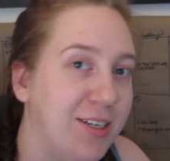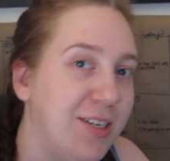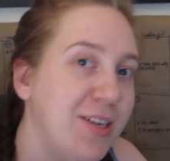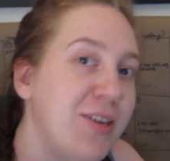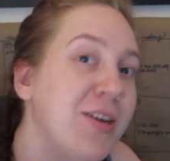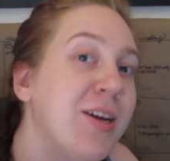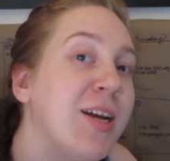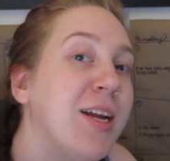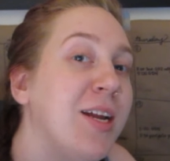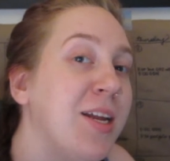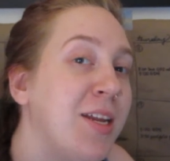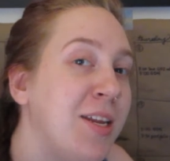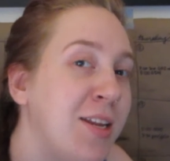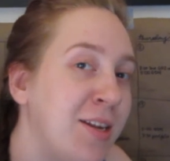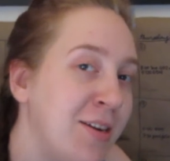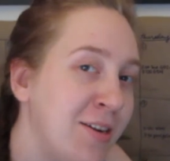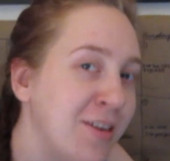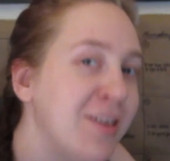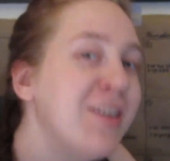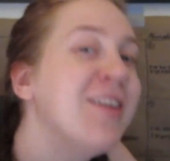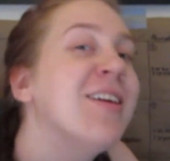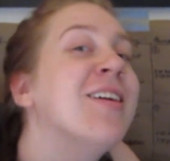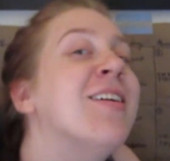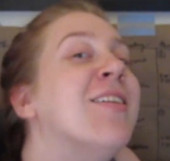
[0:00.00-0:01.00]
You
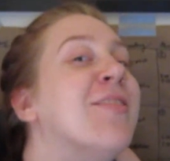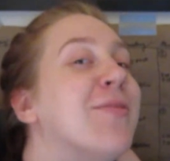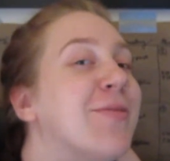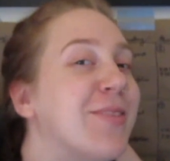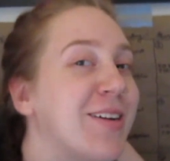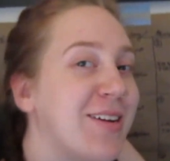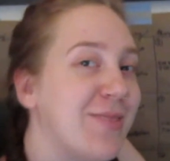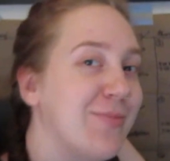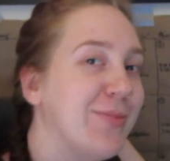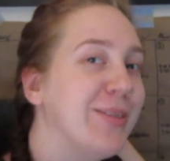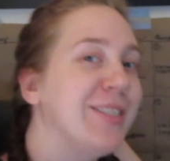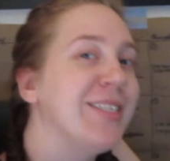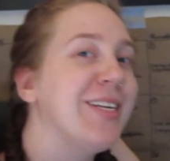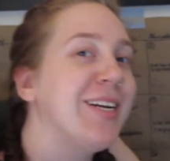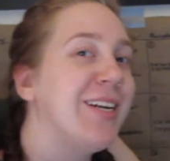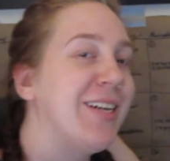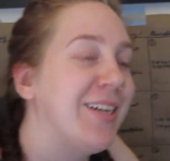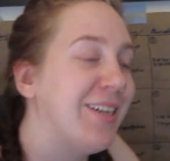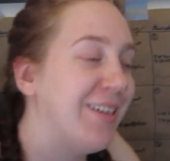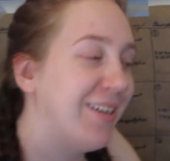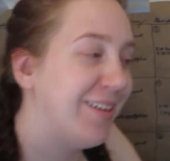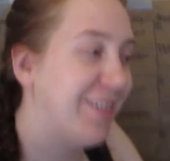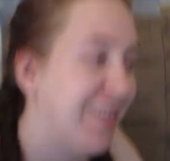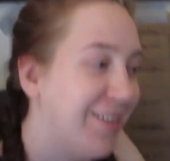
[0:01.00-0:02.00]
know what I'm
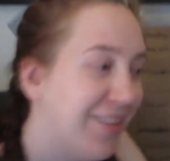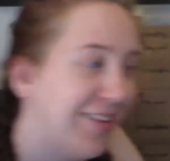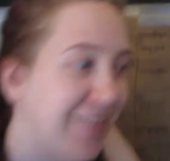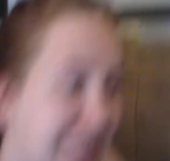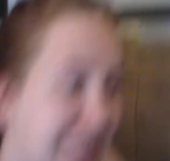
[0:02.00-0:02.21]
saying.